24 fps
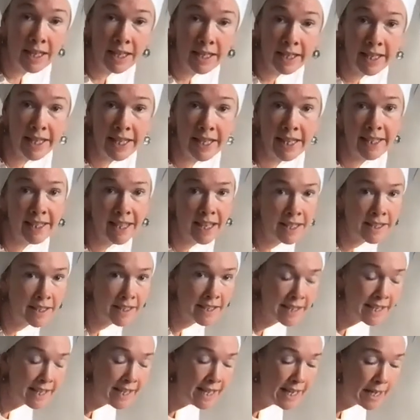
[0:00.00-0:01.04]
knees
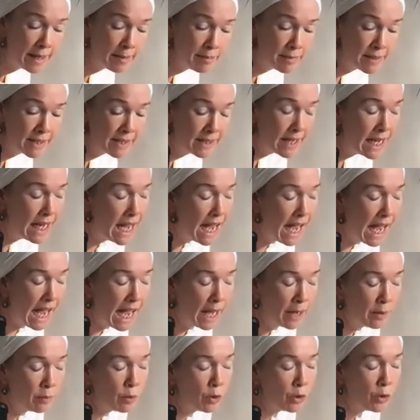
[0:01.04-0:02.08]
under the hips,
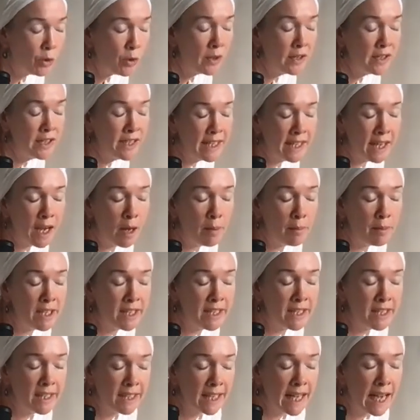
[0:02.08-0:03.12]
and we're going to come
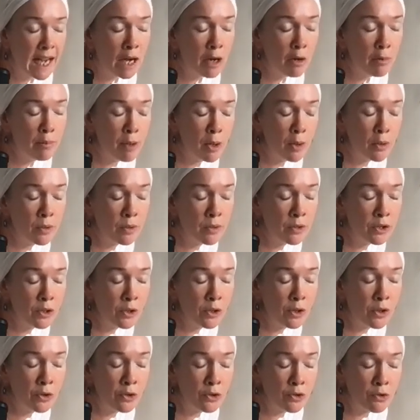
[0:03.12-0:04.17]
into cow pose. So
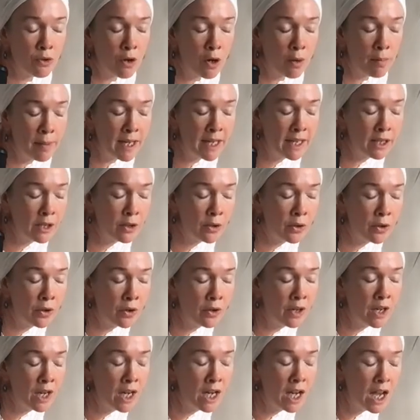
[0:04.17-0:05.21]
you're dropping
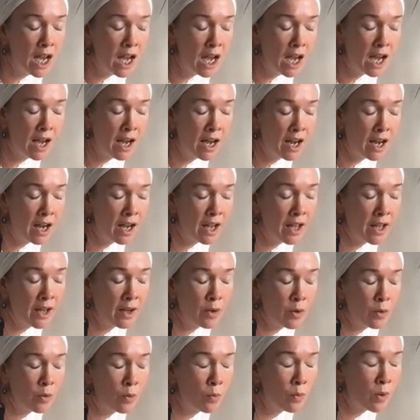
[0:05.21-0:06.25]
your
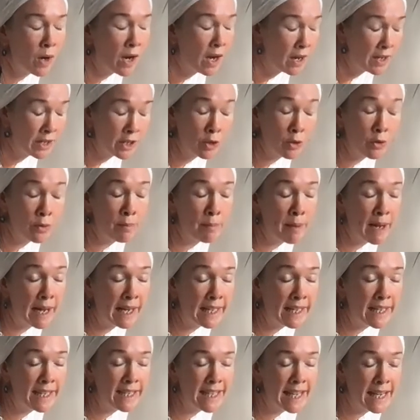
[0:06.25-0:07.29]

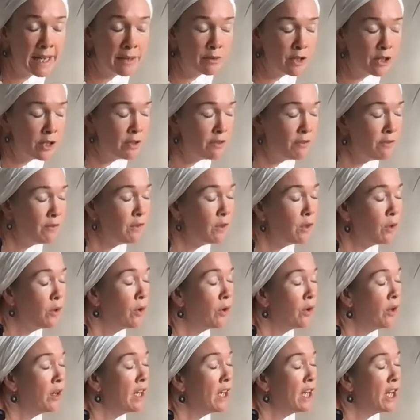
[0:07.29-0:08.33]
belly down to the
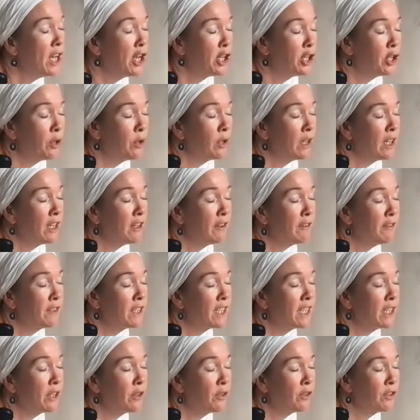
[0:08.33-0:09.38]
floor. You're
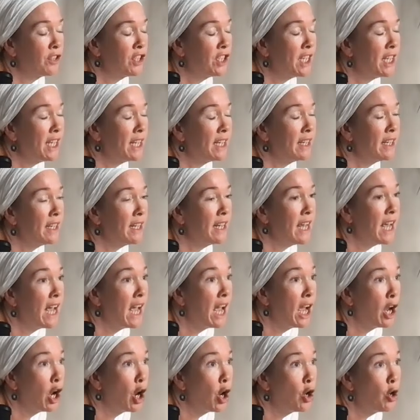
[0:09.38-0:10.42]
lifting your chin,
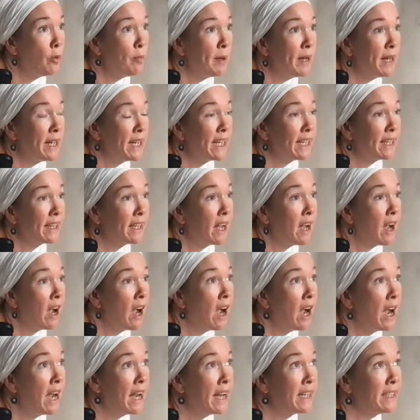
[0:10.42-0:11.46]
opening the
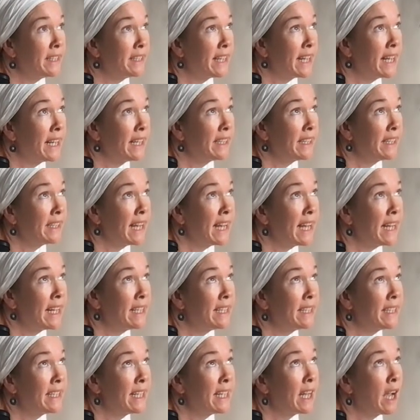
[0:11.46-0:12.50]
eyes and
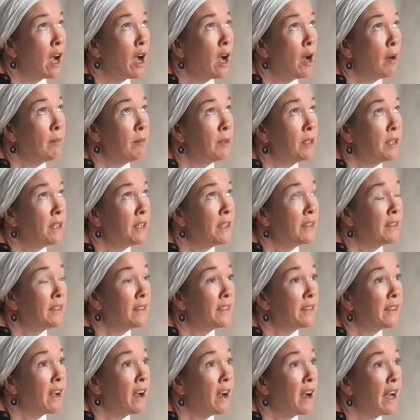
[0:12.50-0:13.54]
gazing up to the
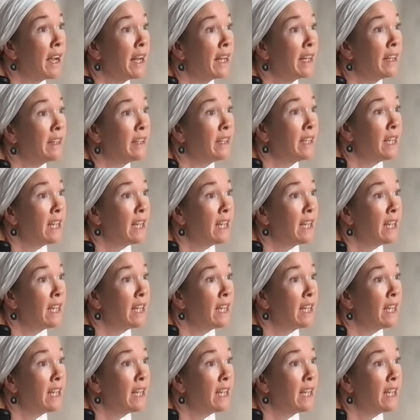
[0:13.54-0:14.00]
sky.